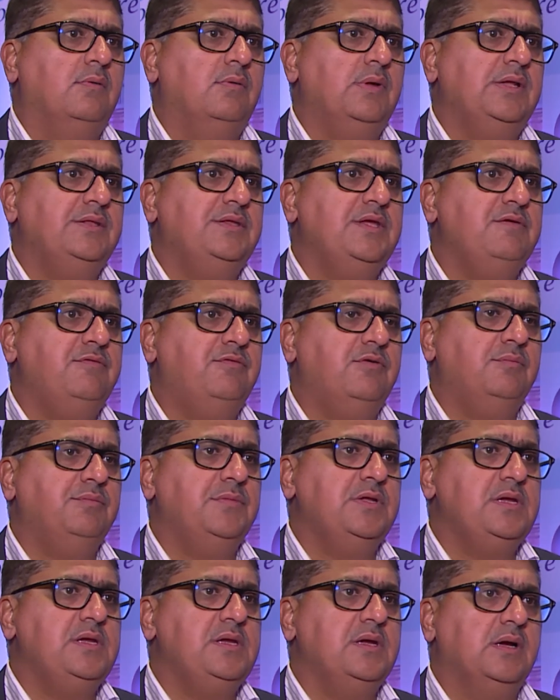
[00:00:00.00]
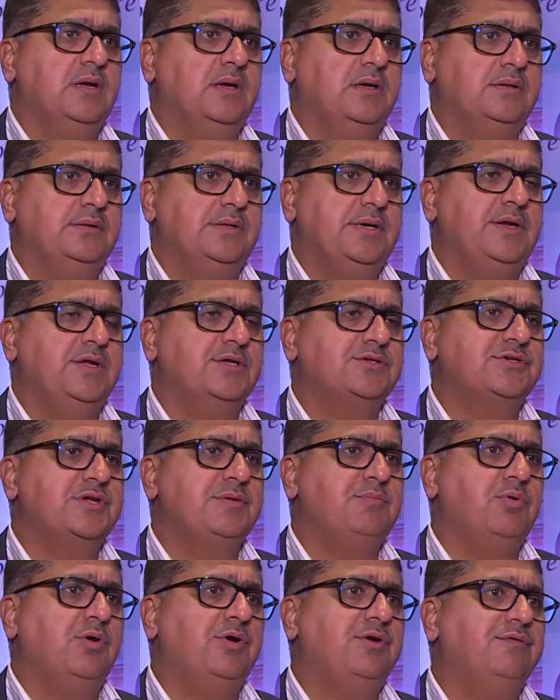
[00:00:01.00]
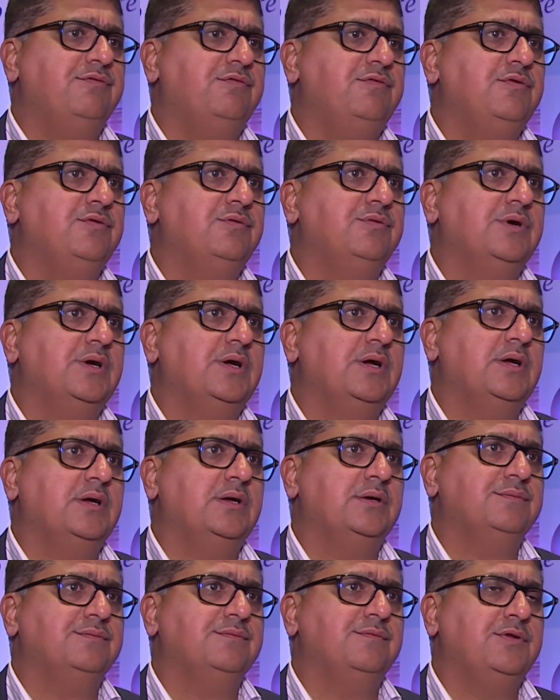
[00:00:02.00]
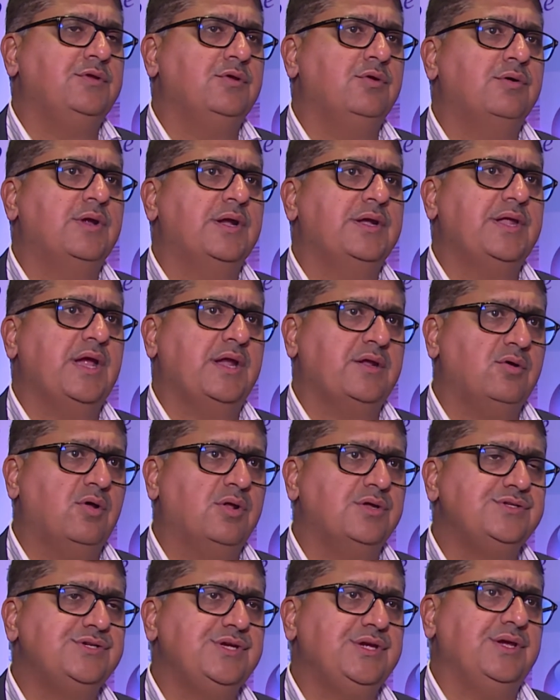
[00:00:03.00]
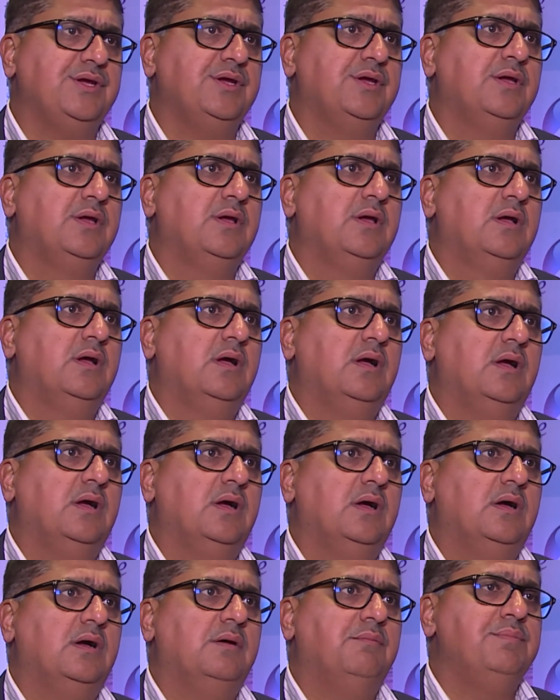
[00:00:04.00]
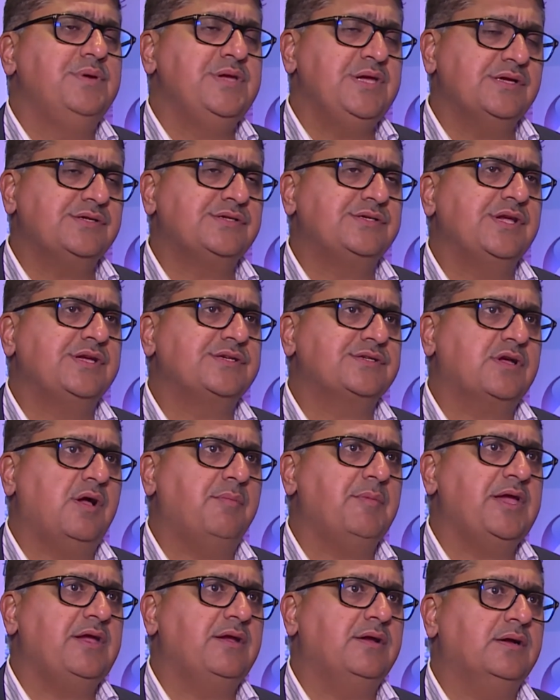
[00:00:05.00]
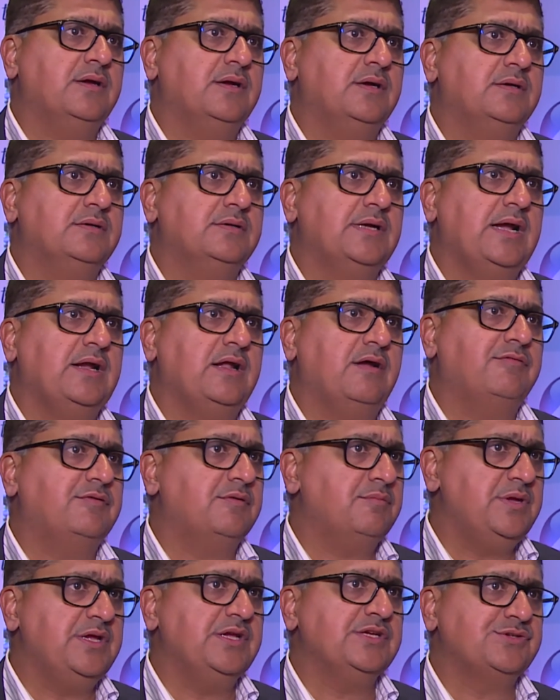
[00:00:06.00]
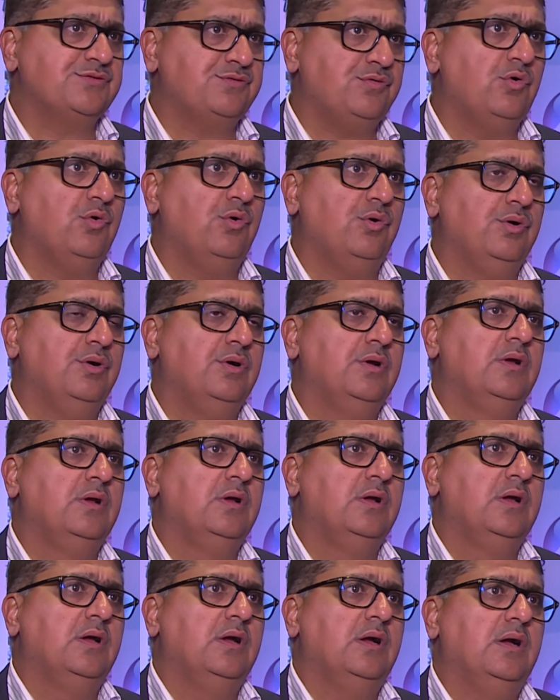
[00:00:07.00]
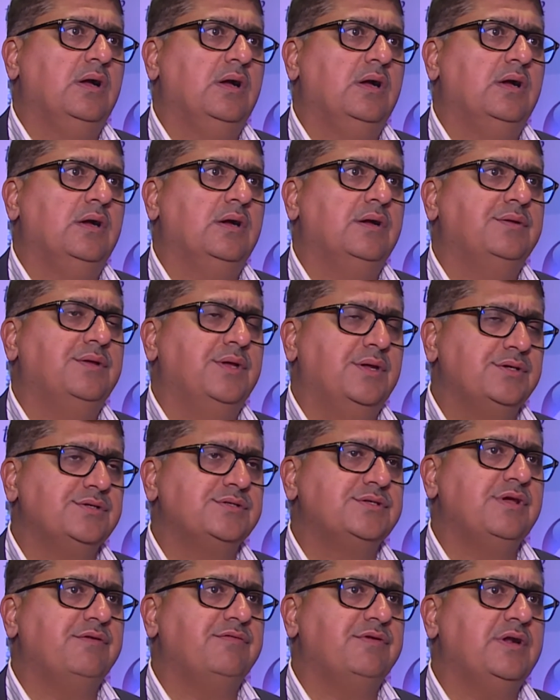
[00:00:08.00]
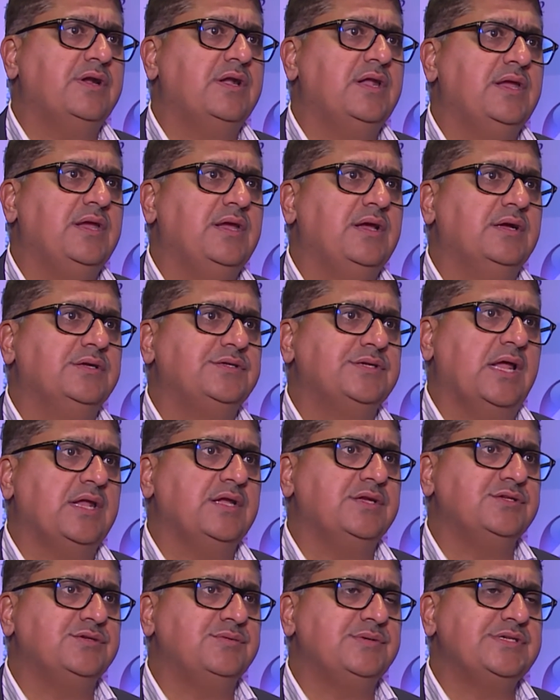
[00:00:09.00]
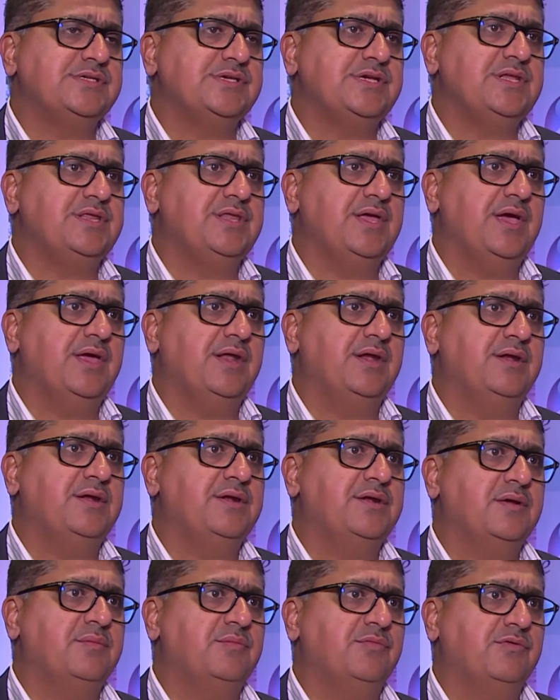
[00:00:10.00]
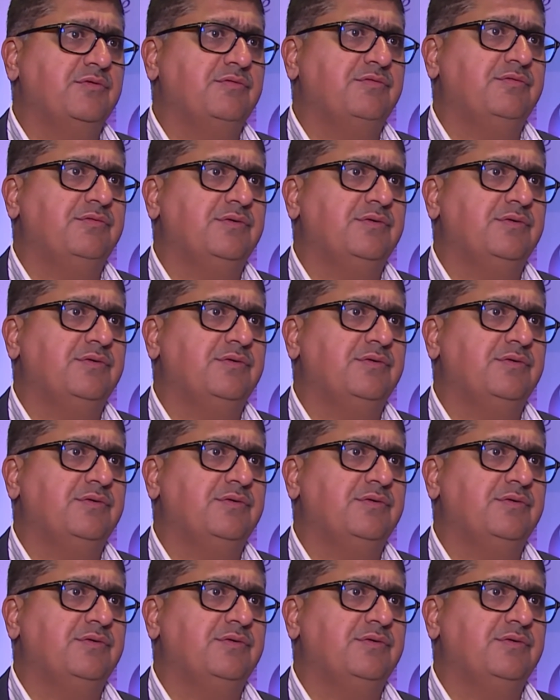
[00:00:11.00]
Well, I think from the industry point of view, when you look at technology, BS6 coming right after BS4, there is definitely a challenge we see there in terms of